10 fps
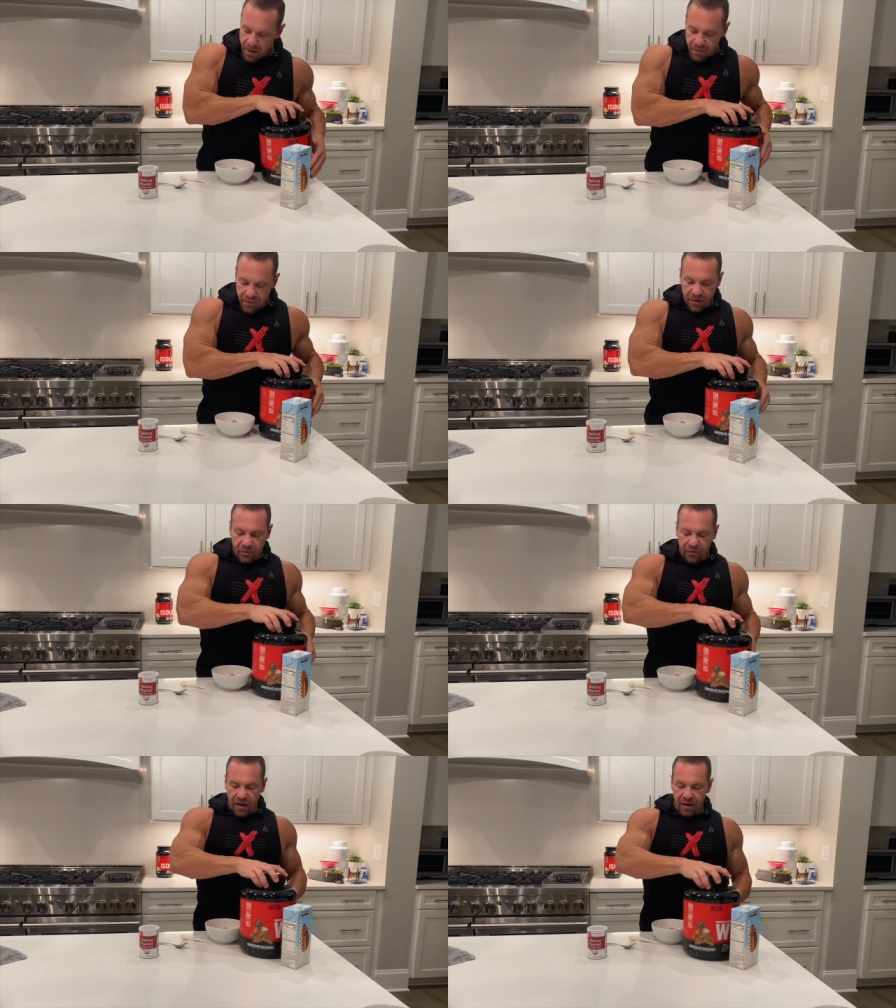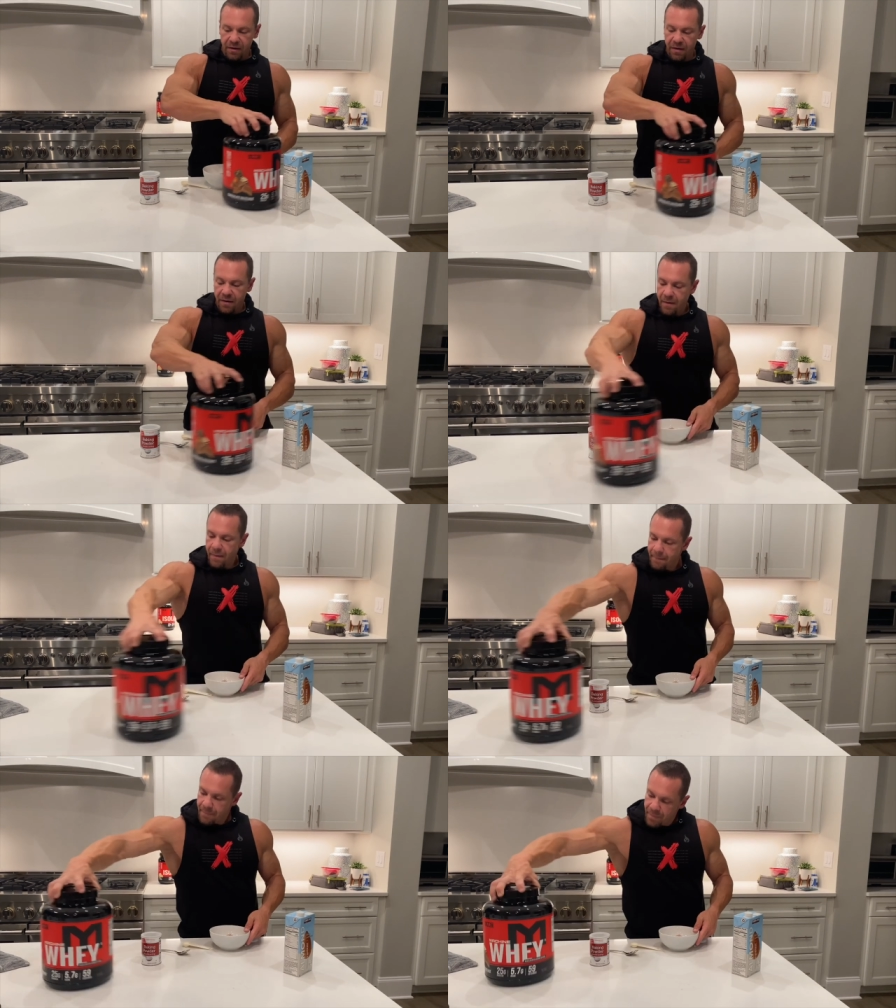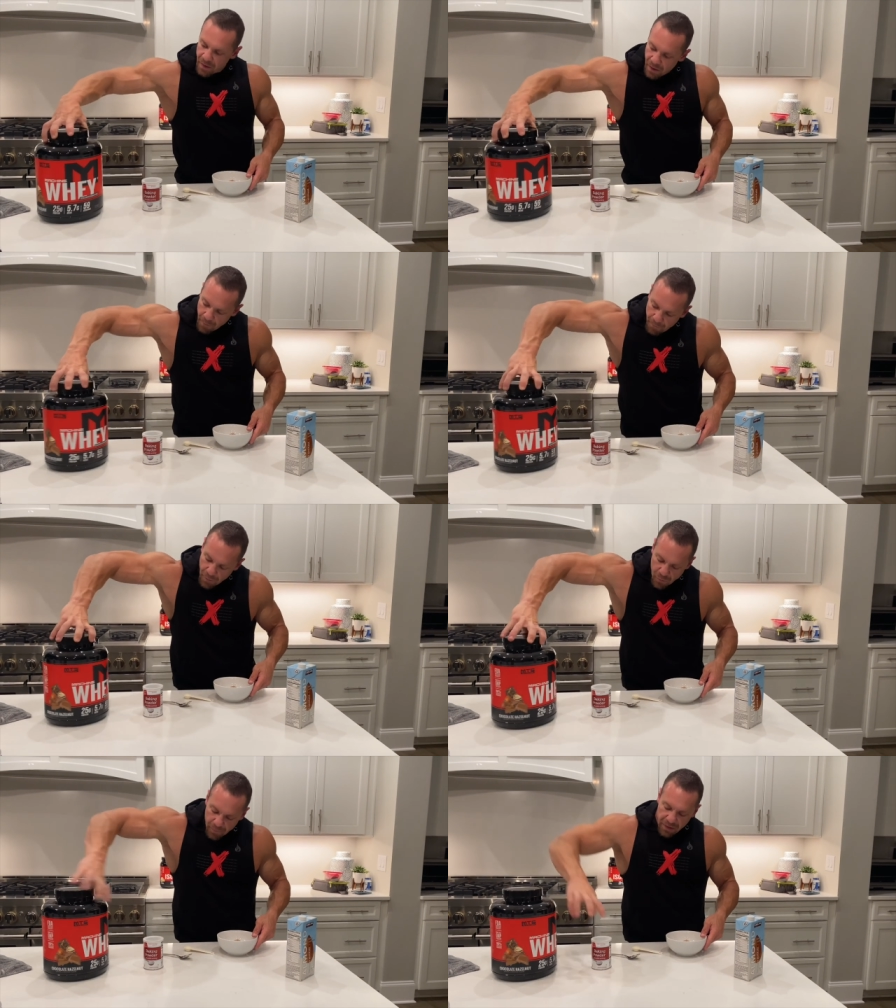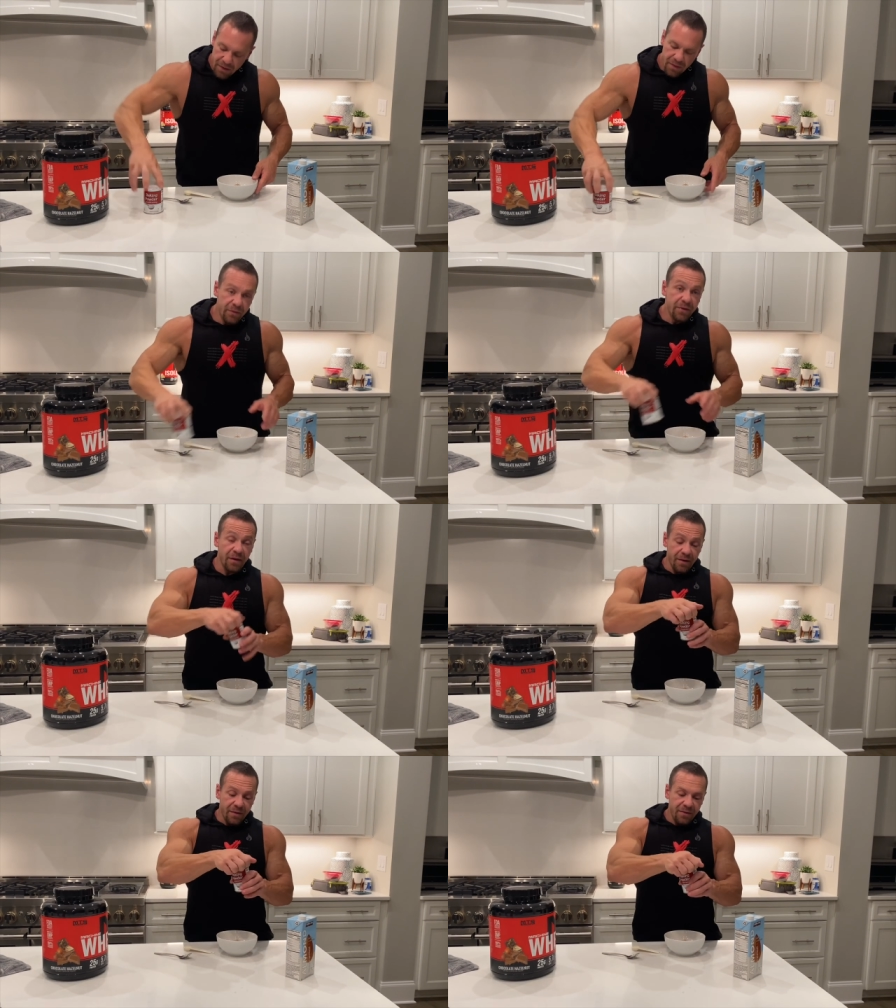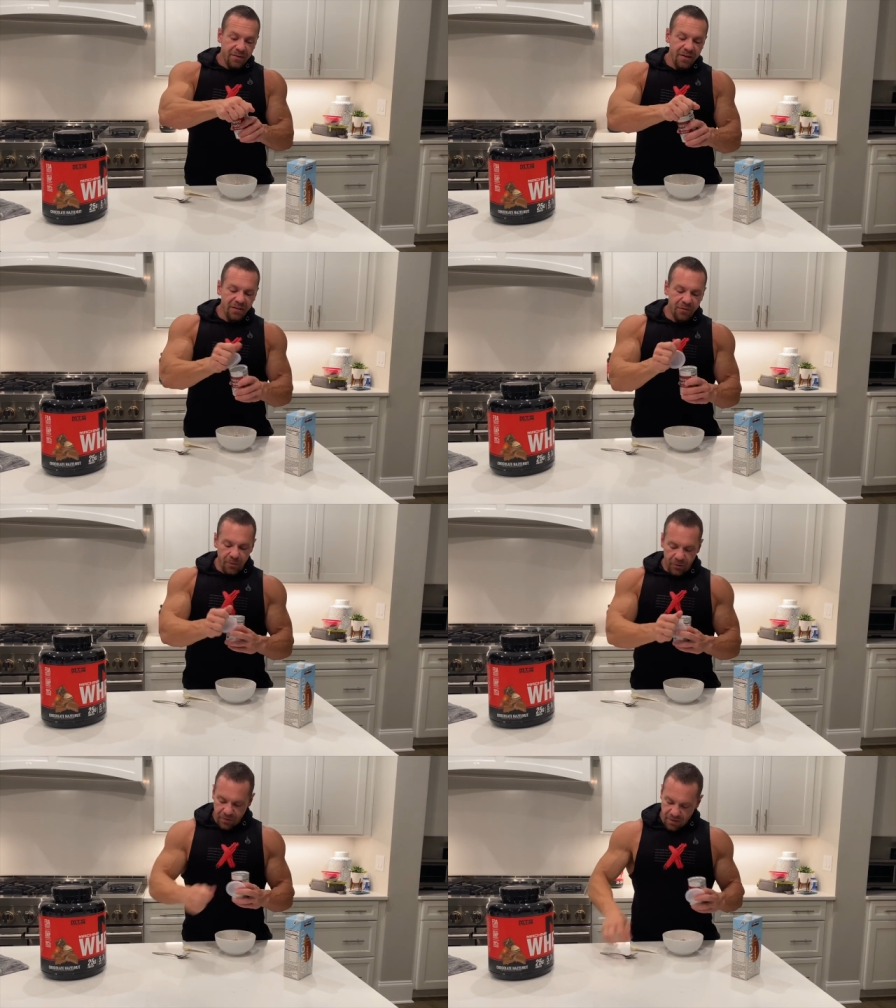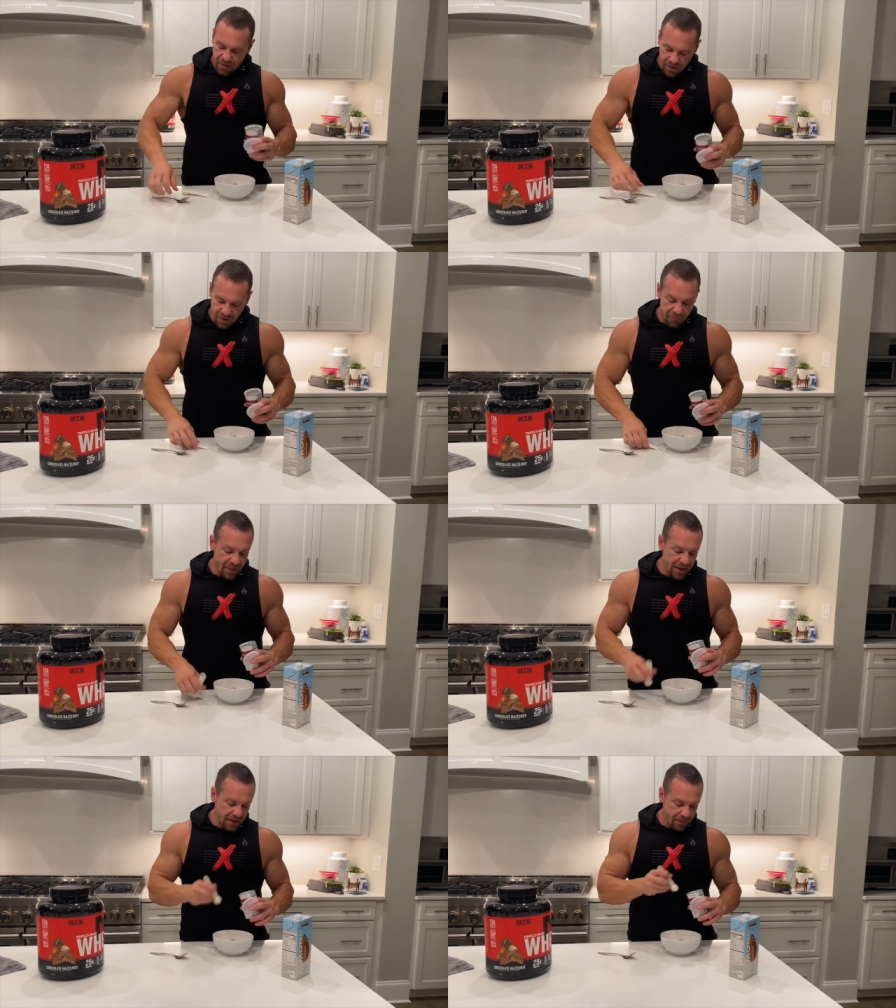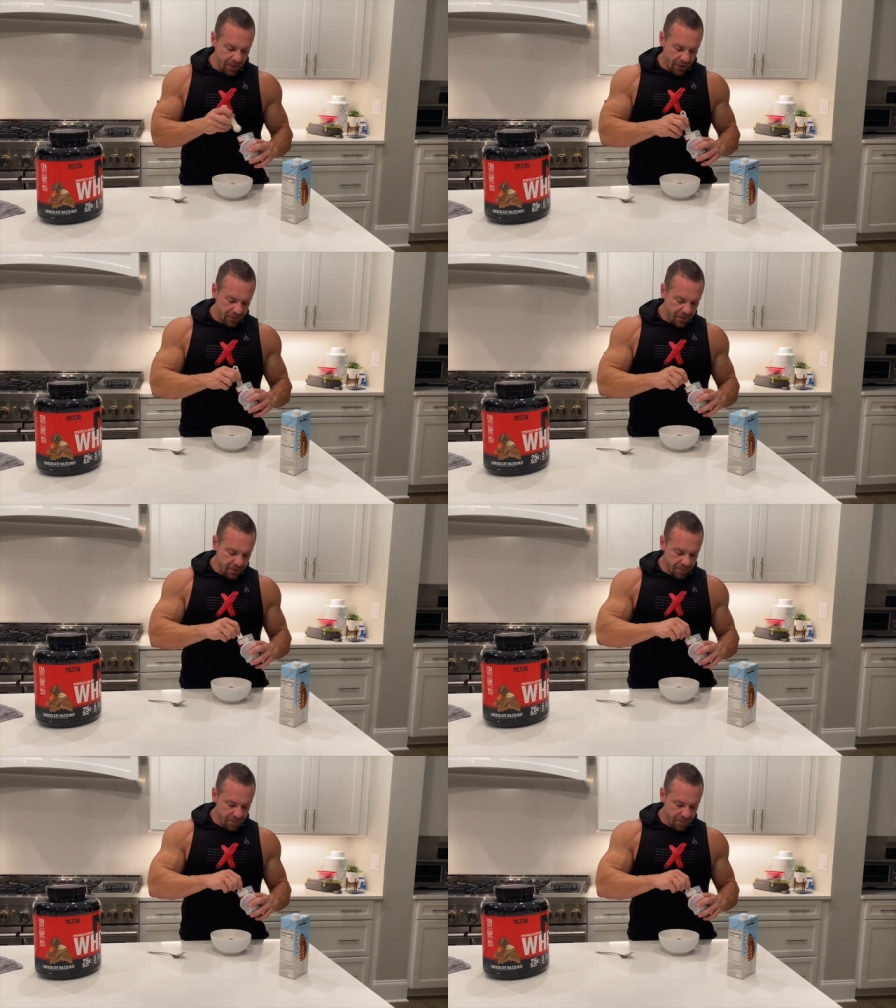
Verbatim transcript: Then you take, boom, then you take a teaspoon of baking powder.